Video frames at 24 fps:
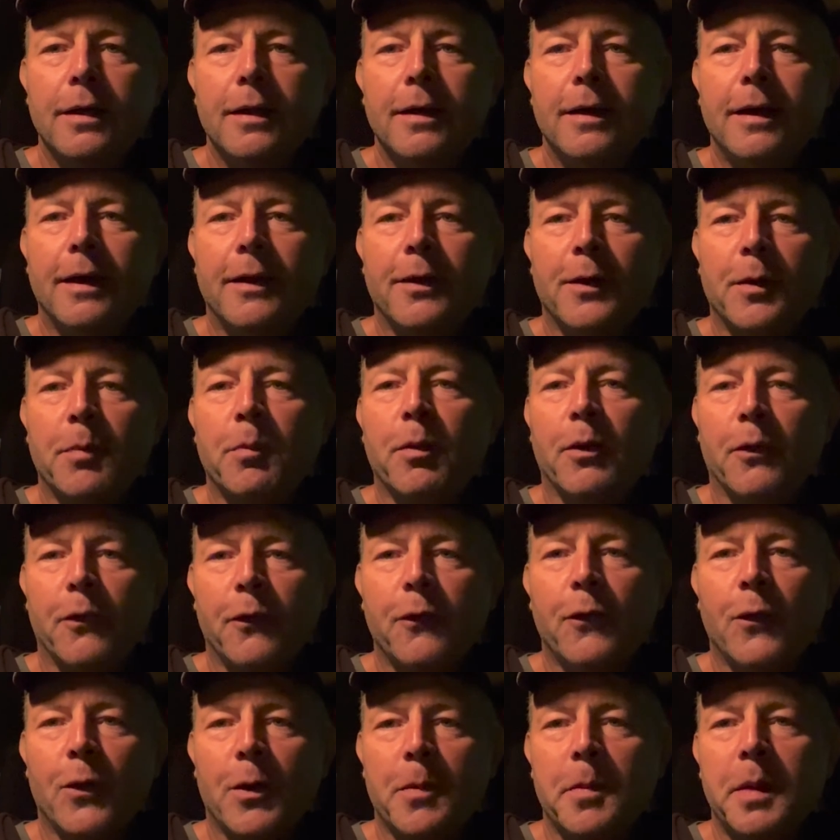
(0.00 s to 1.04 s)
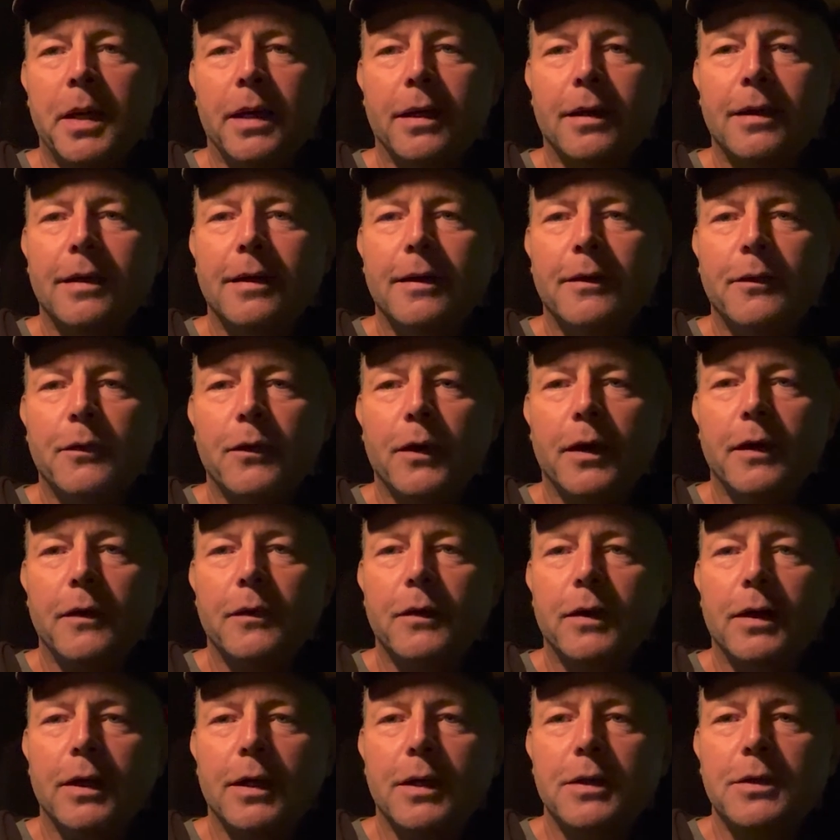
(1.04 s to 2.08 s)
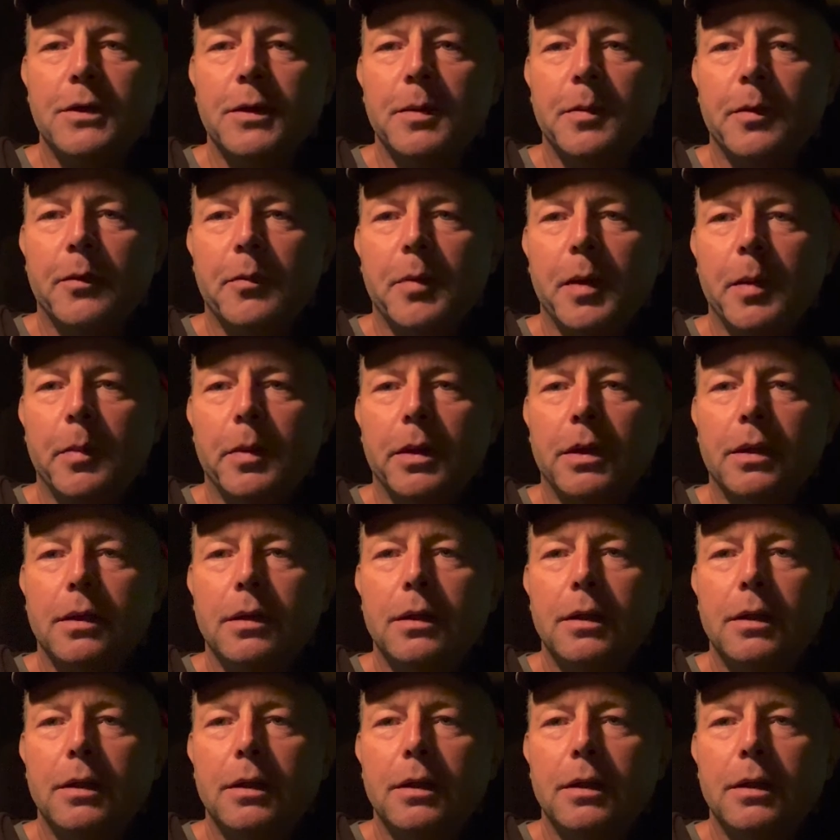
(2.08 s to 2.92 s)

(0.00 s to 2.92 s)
and they're performing in front of a large group of people